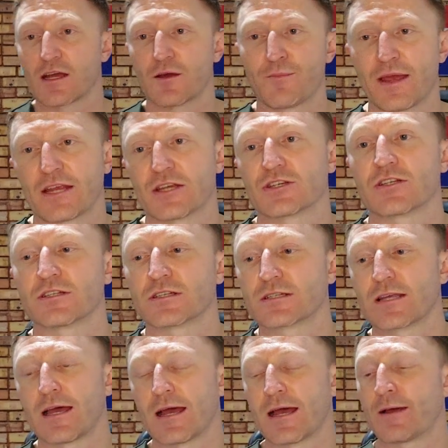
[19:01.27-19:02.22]
our
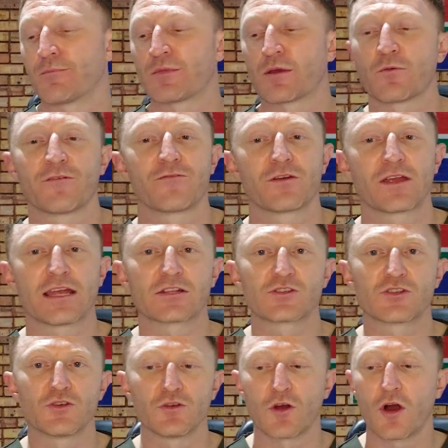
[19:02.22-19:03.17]
patients, that we forget
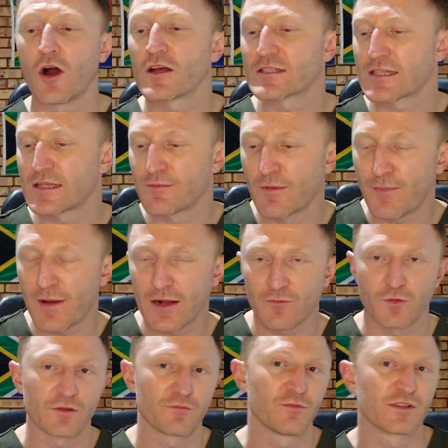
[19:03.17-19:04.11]
to ask them
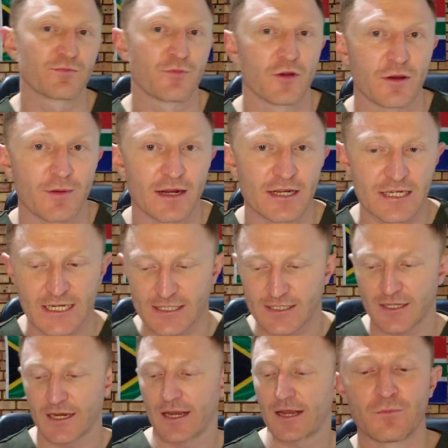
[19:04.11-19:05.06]
about what we spoke about
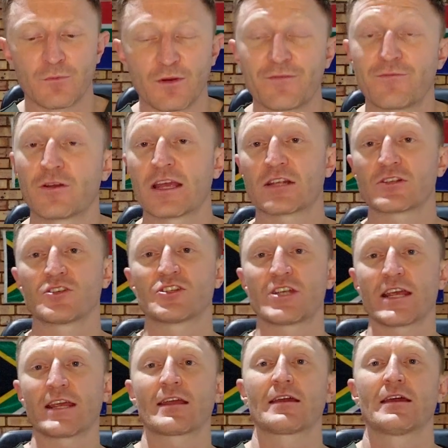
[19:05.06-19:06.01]
yesterday. We forget to
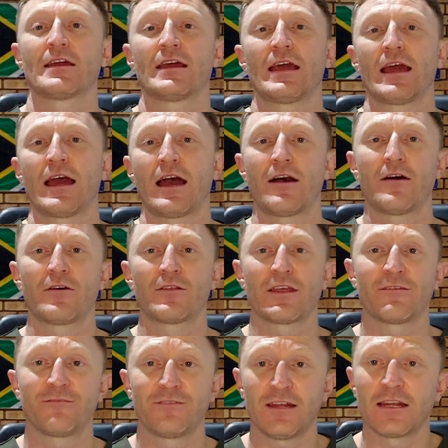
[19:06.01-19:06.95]
check how
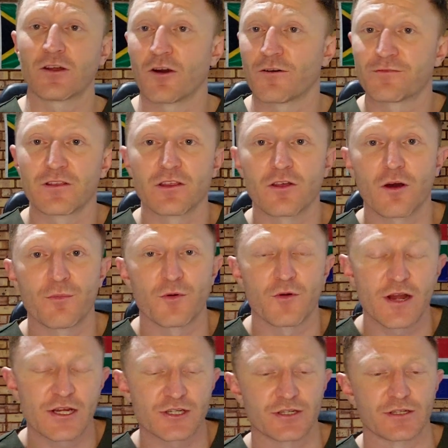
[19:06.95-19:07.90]
they're feeling after the
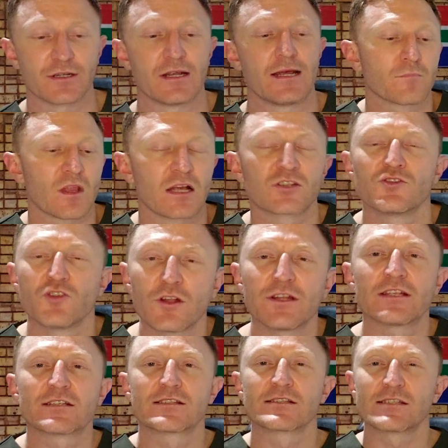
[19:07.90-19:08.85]
operation. It's not
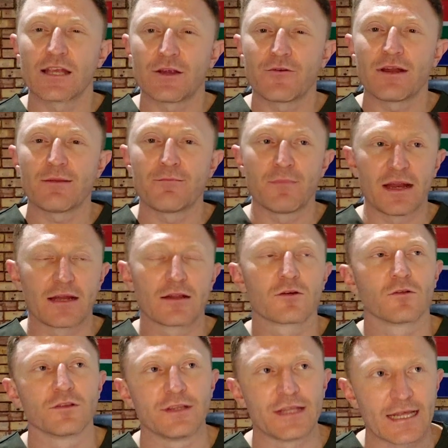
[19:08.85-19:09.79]
necessarily
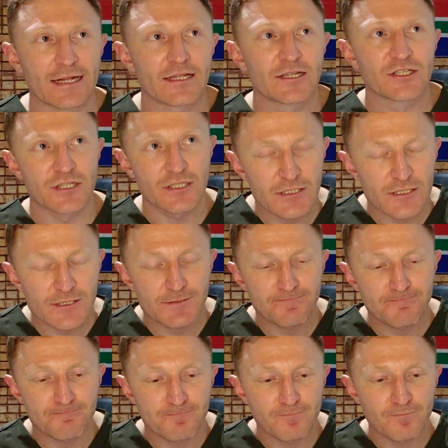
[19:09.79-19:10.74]
medical negligence,
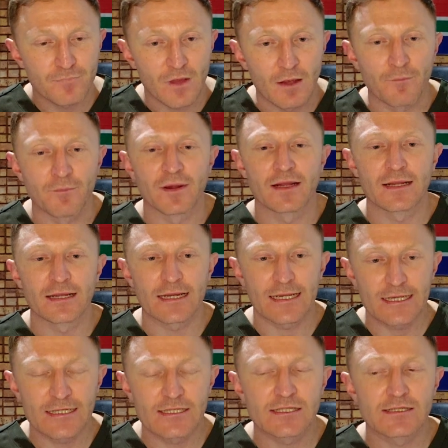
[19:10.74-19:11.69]
but it
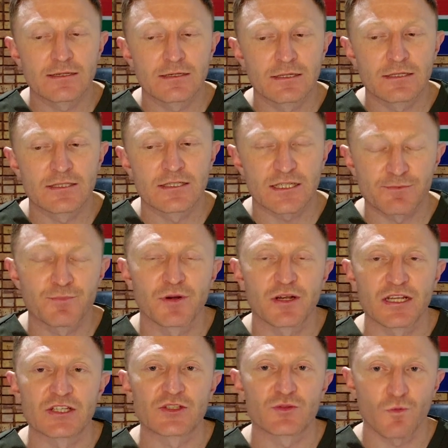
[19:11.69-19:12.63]
is just
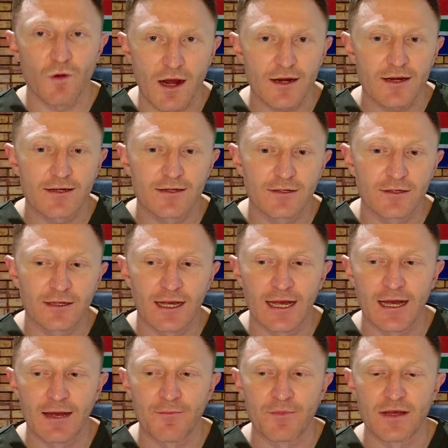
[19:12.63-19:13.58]
pretty swak.
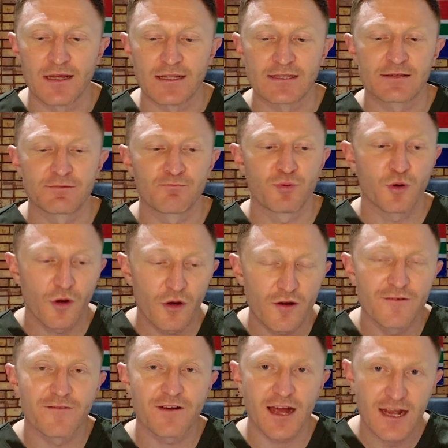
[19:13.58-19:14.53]
It's poor
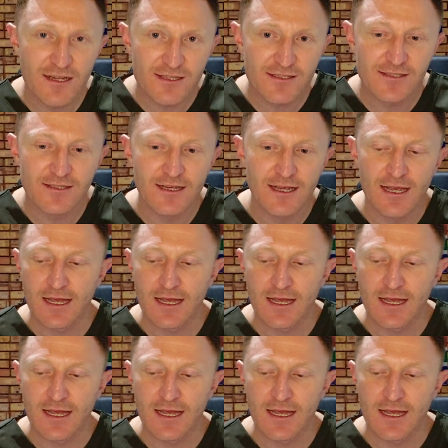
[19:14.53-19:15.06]
of us,